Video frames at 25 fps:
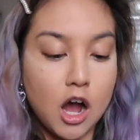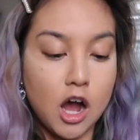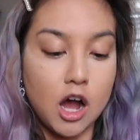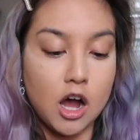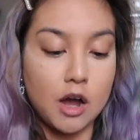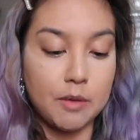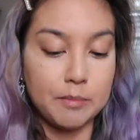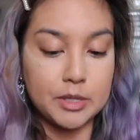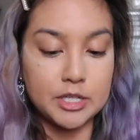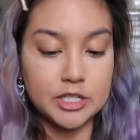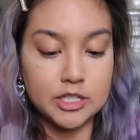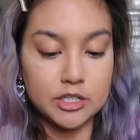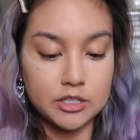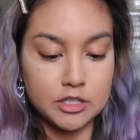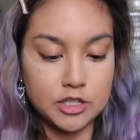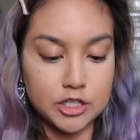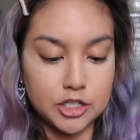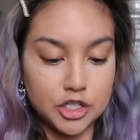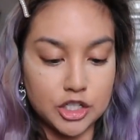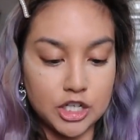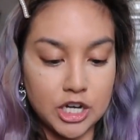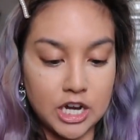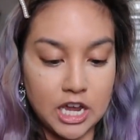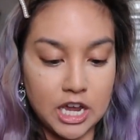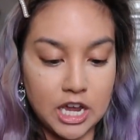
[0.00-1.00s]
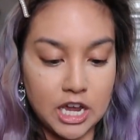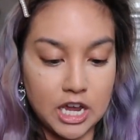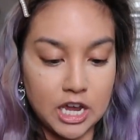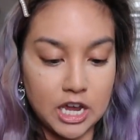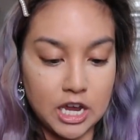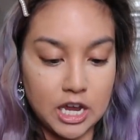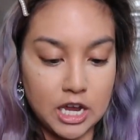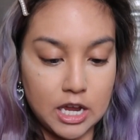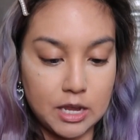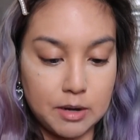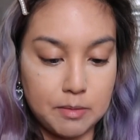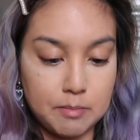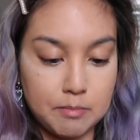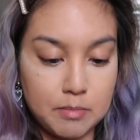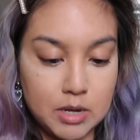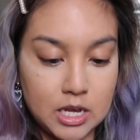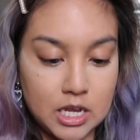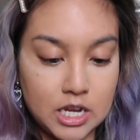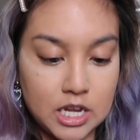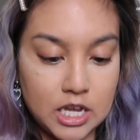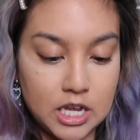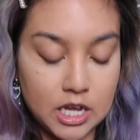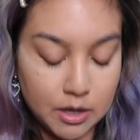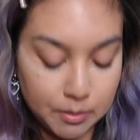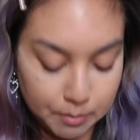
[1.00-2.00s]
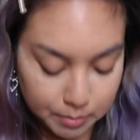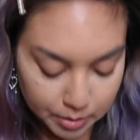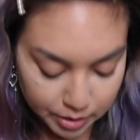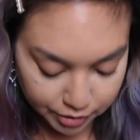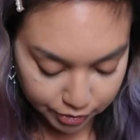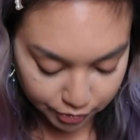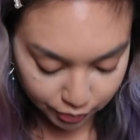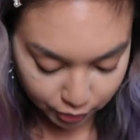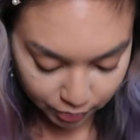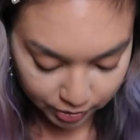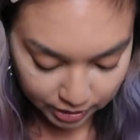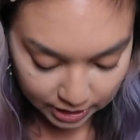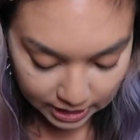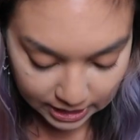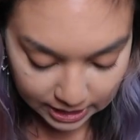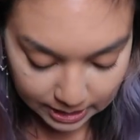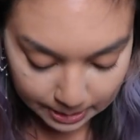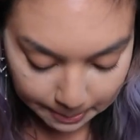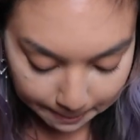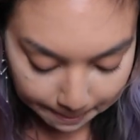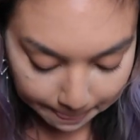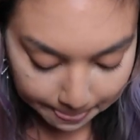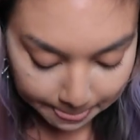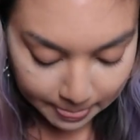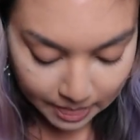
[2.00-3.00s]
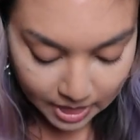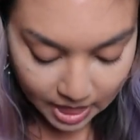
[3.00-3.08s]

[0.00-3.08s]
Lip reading: This is the shade Medium 30.